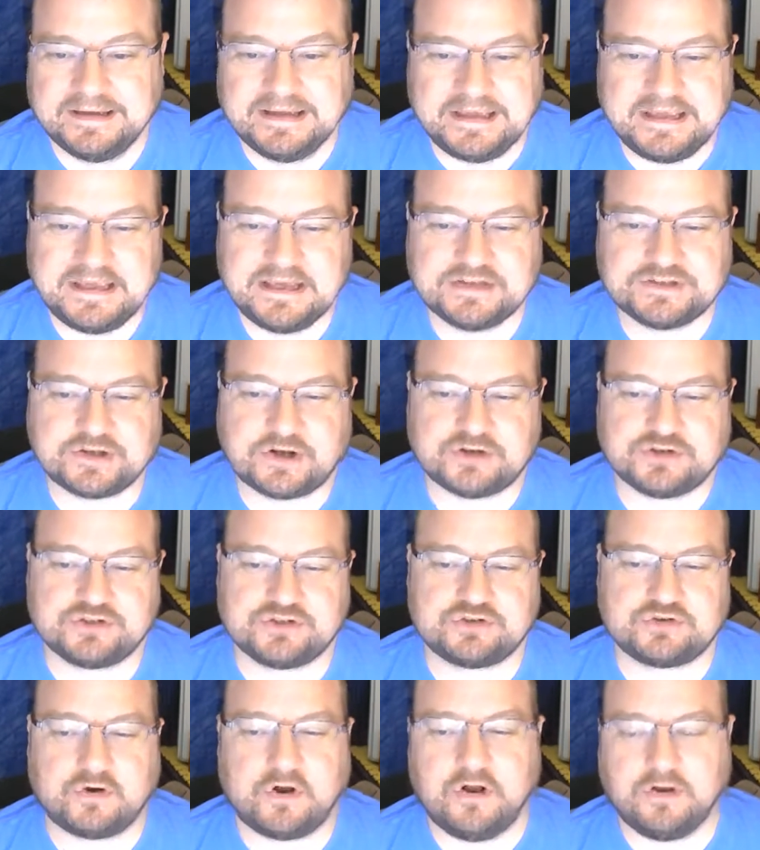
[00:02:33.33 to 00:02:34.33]
He is our
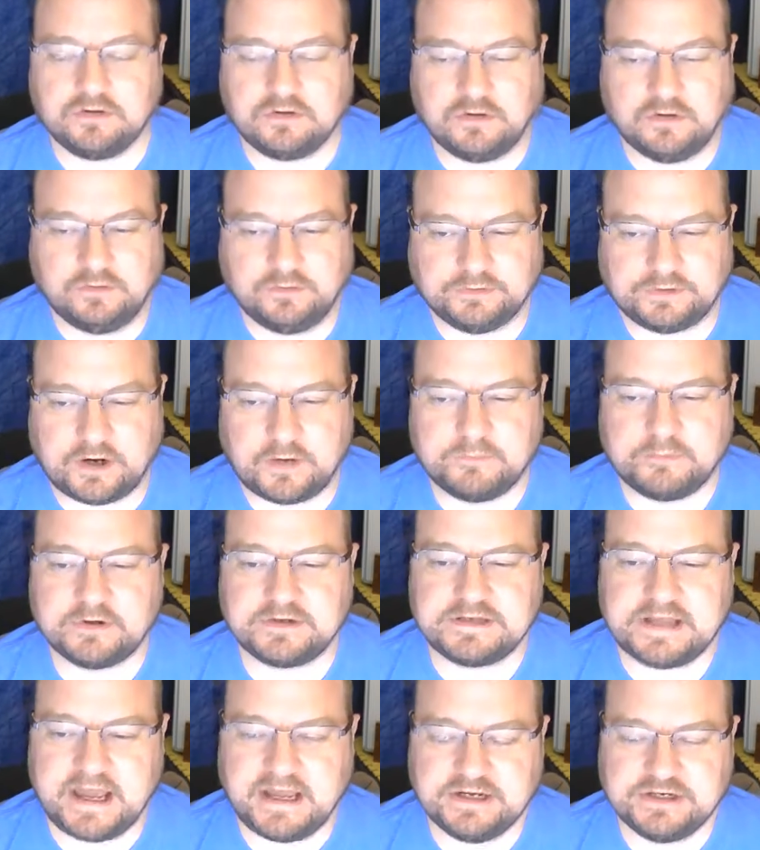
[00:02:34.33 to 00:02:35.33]
stronghold, our
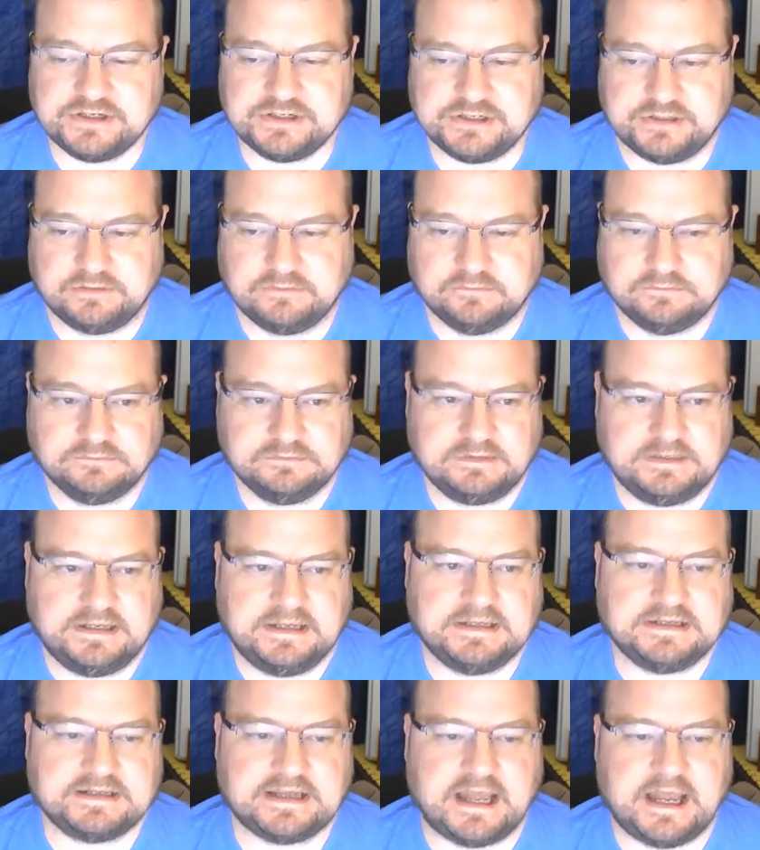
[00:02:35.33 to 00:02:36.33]
protection
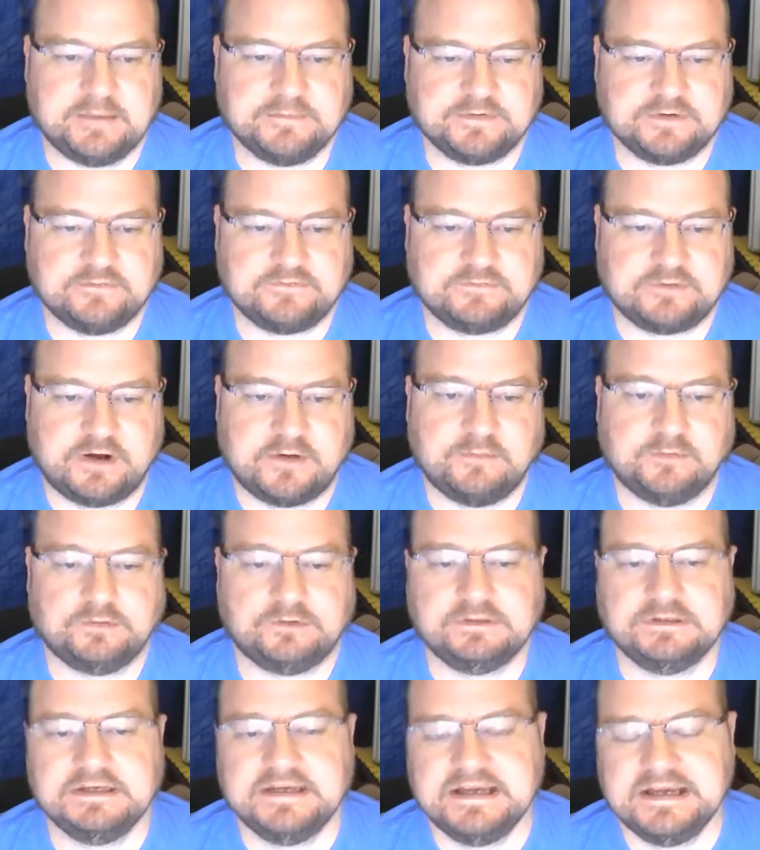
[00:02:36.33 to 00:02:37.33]
in times of
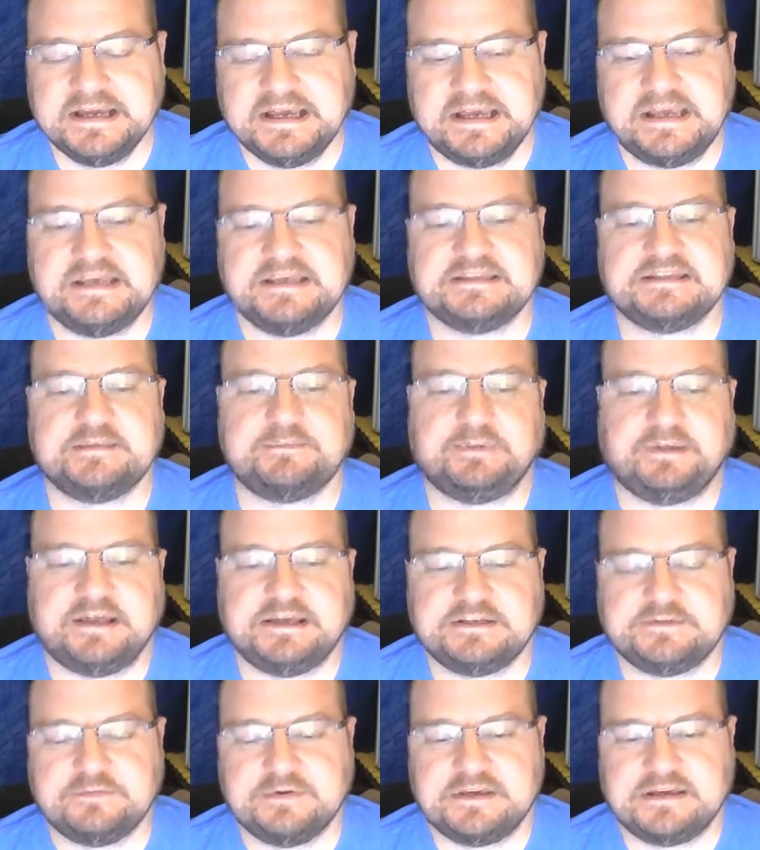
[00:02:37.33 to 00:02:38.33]
trouble. He is the
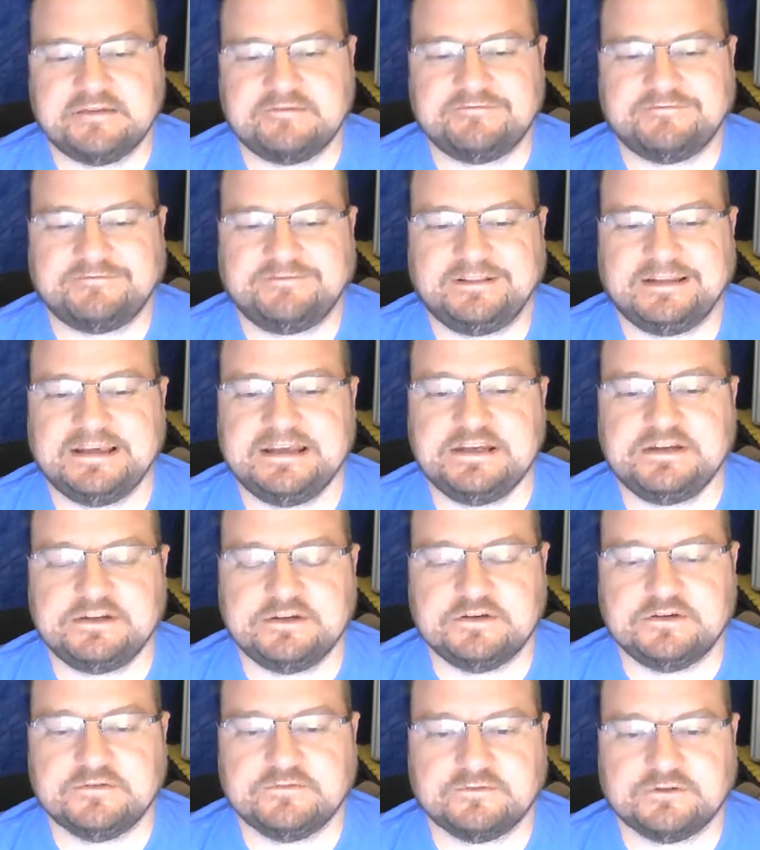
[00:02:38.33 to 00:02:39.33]
place we can flee
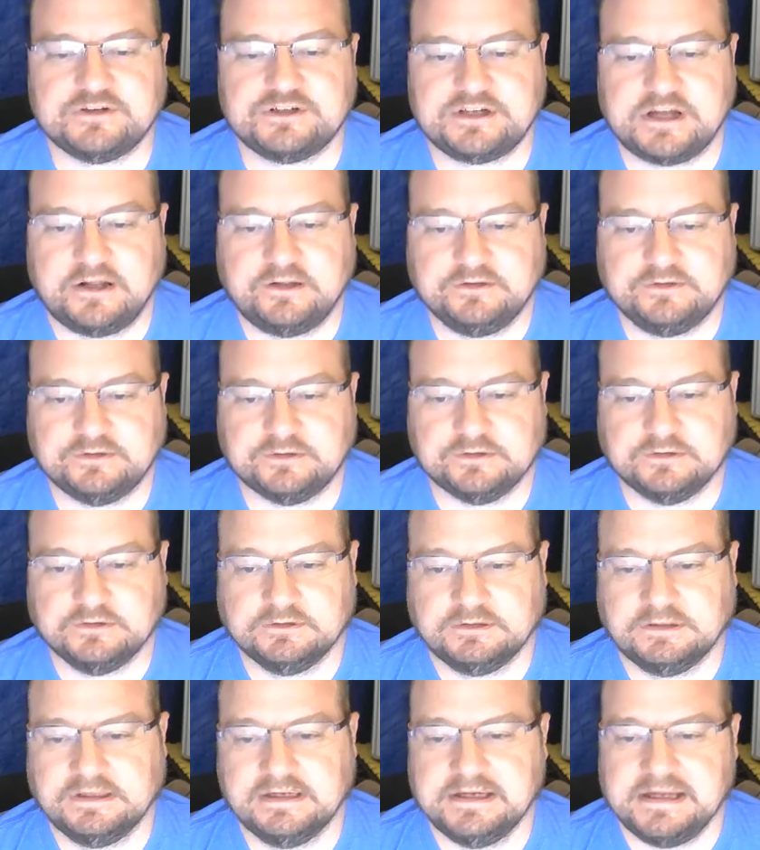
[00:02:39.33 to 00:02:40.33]
to for shelter,
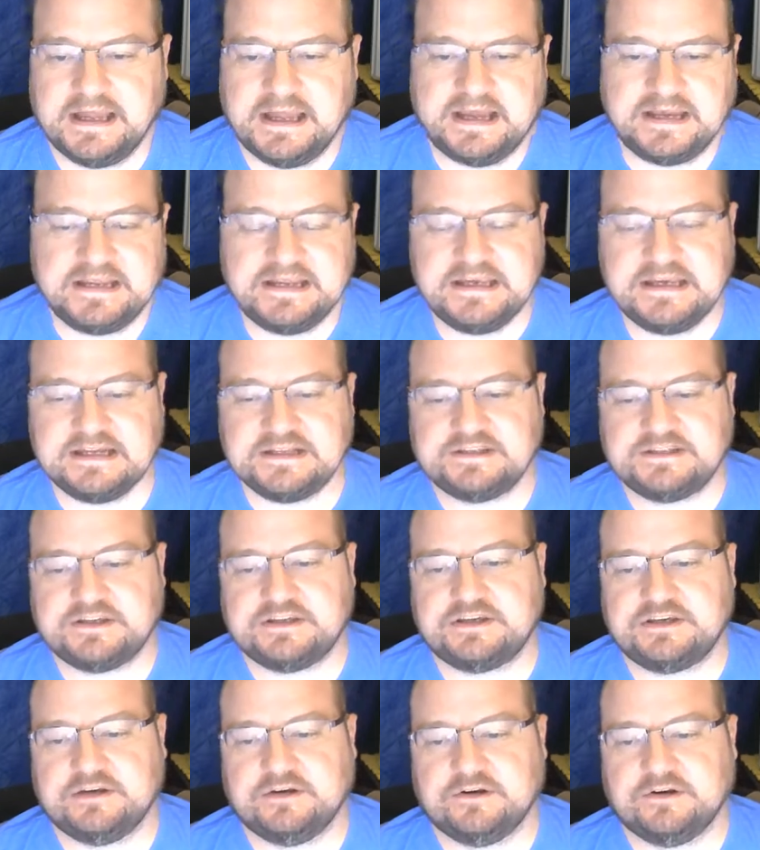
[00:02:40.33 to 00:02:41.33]
and he can
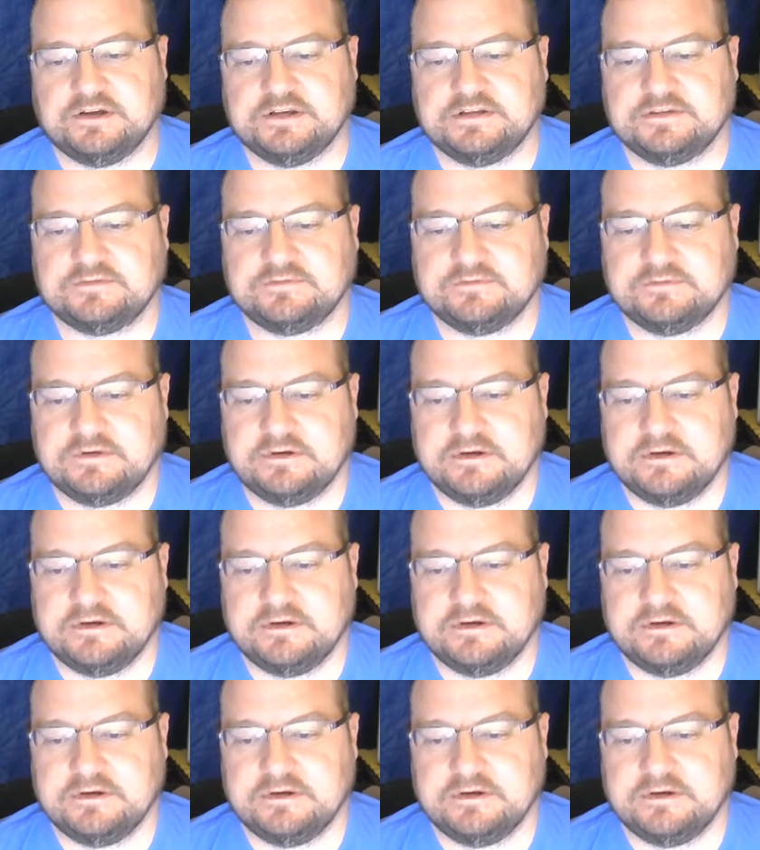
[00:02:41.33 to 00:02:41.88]
secure us